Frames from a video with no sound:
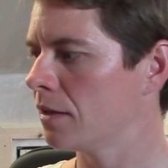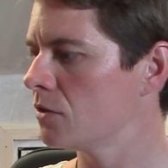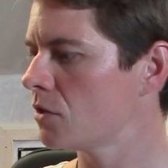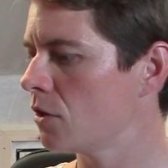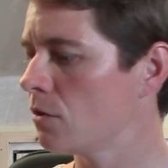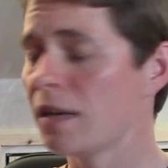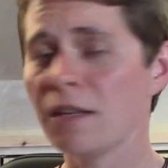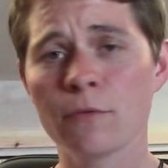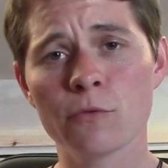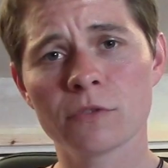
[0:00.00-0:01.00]
So
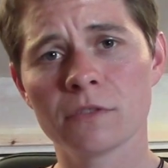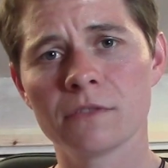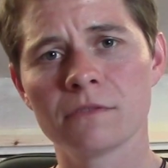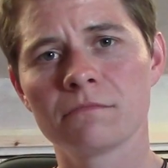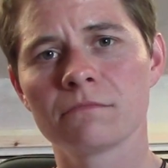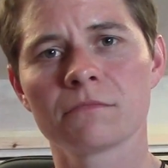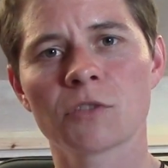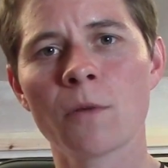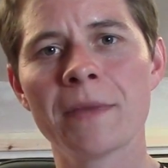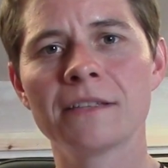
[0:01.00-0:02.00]
any thoughts and
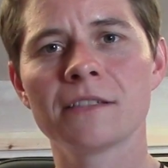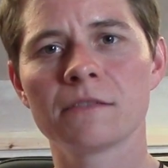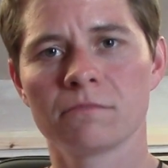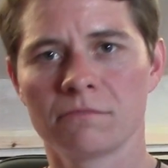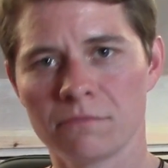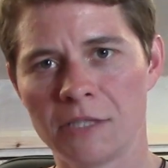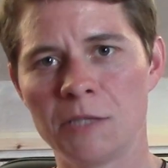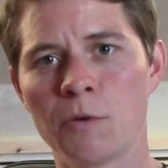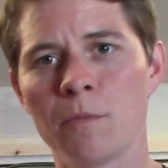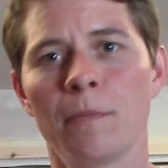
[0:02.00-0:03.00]
comments,
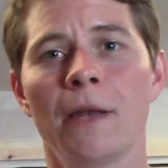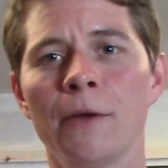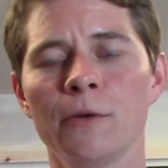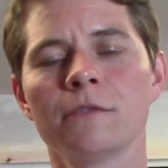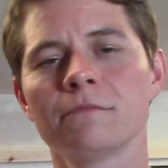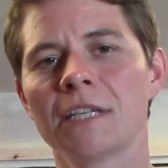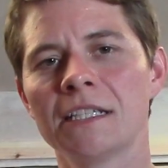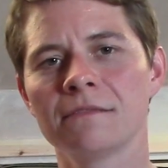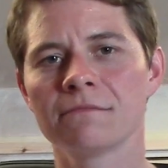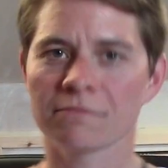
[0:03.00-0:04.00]
please put them below,
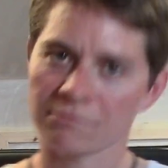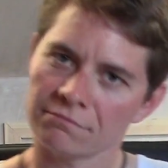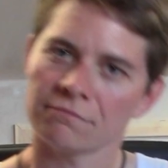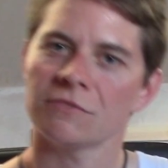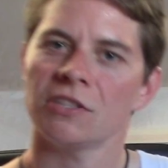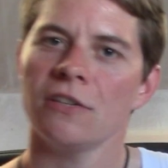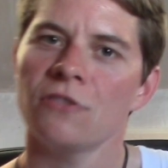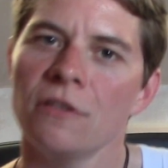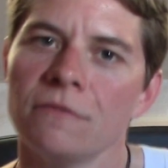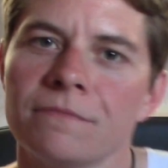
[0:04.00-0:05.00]
and see you
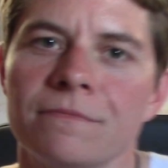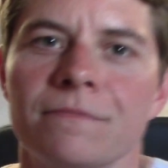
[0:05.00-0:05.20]
soon.